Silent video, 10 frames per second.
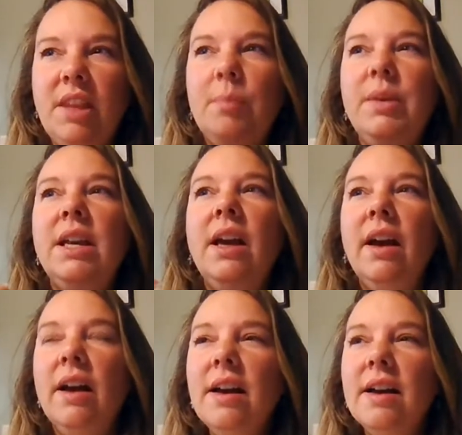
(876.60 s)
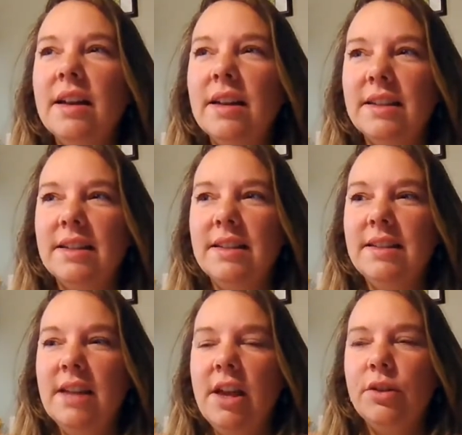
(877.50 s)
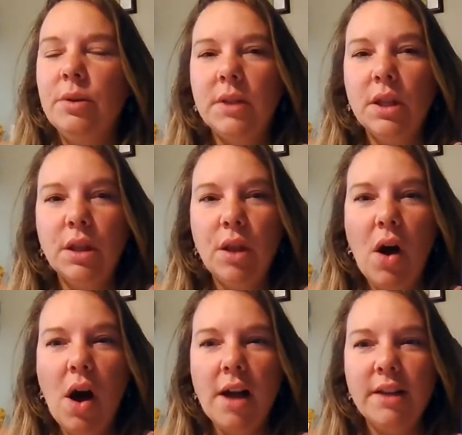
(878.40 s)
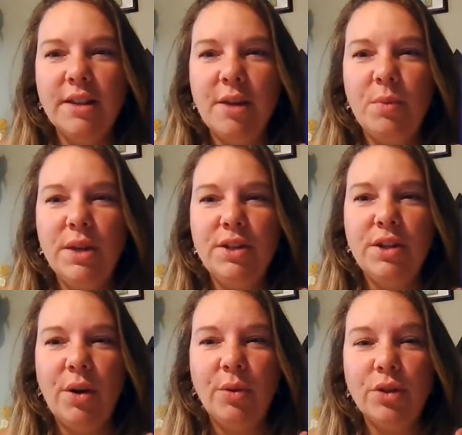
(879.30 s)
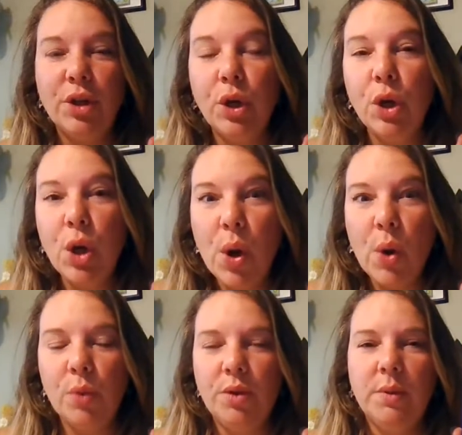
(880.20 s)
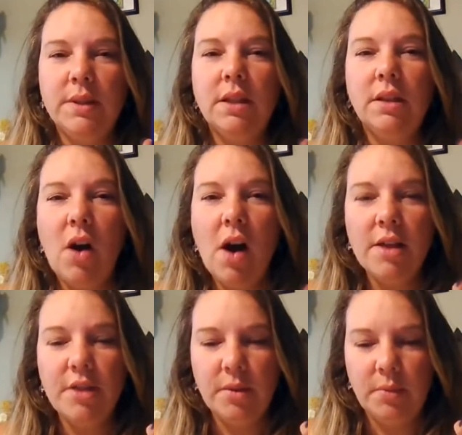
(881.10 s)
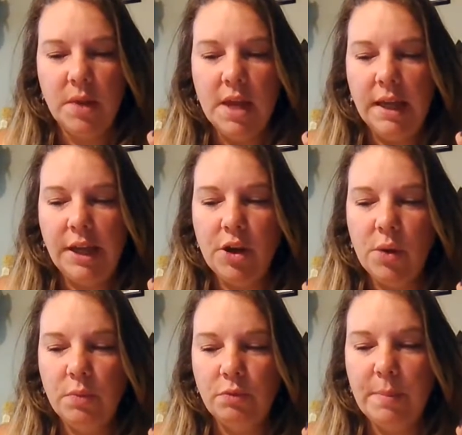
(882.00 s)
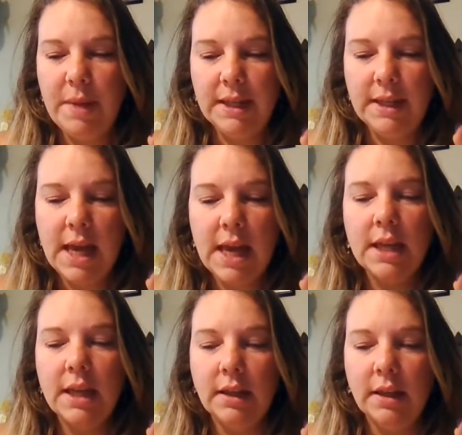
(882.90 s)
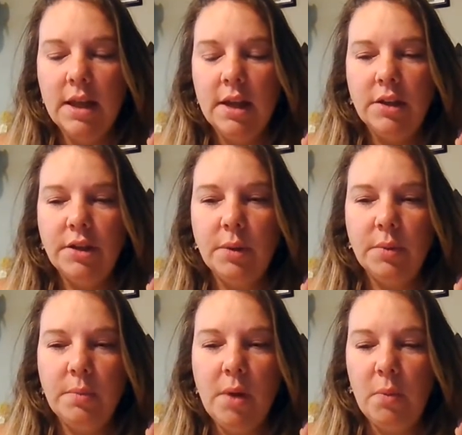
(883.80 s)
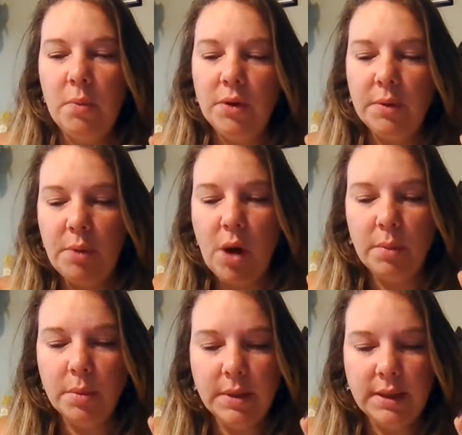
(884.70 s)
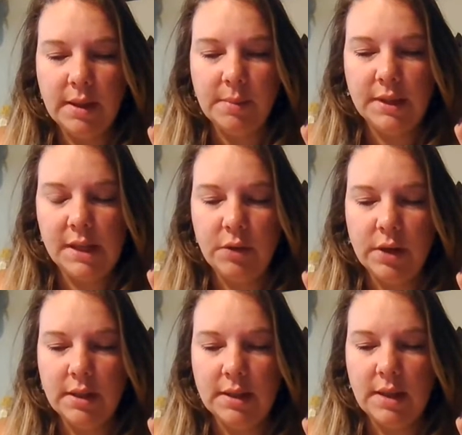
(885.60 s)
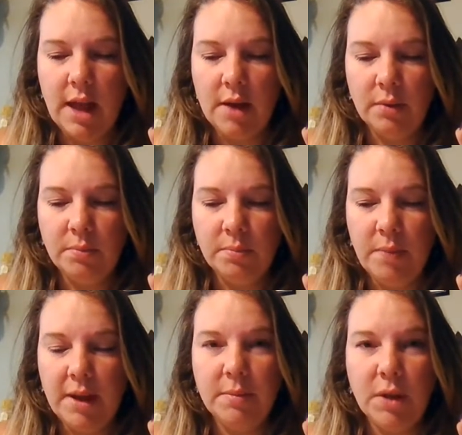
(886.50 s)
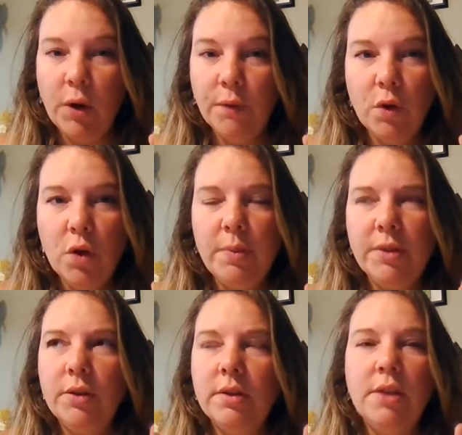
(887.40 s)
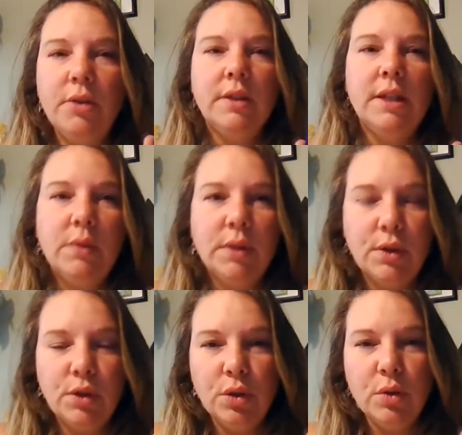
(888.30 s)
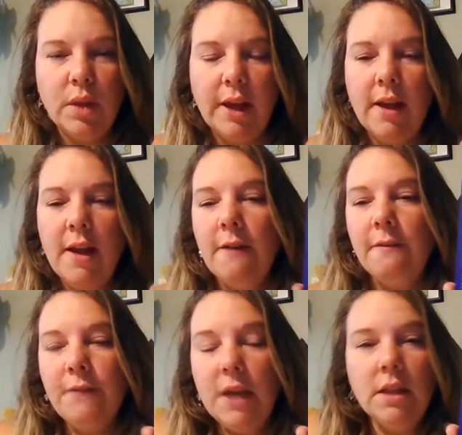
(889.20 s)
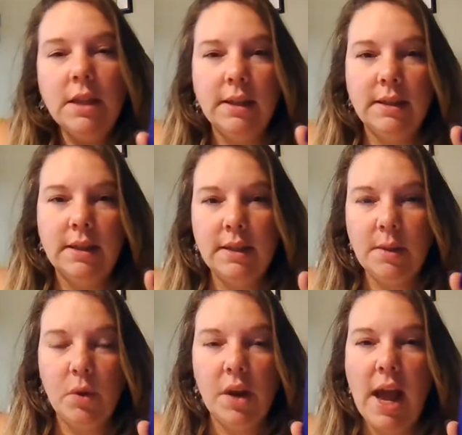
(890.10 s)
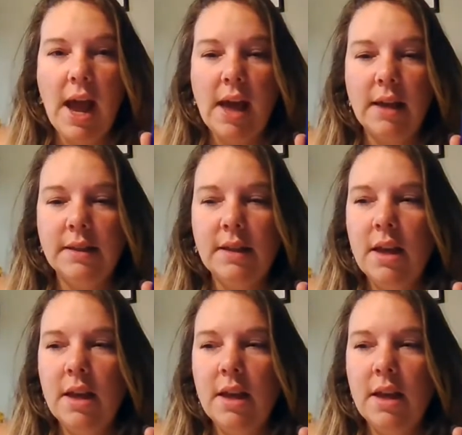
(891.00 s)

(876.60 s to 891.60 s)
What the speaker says: Because there's a lot that we don't know. There was a lot that remained hidden. There were probably some secrets that might be hurtful, but there's other secrets too, like feelings that someone has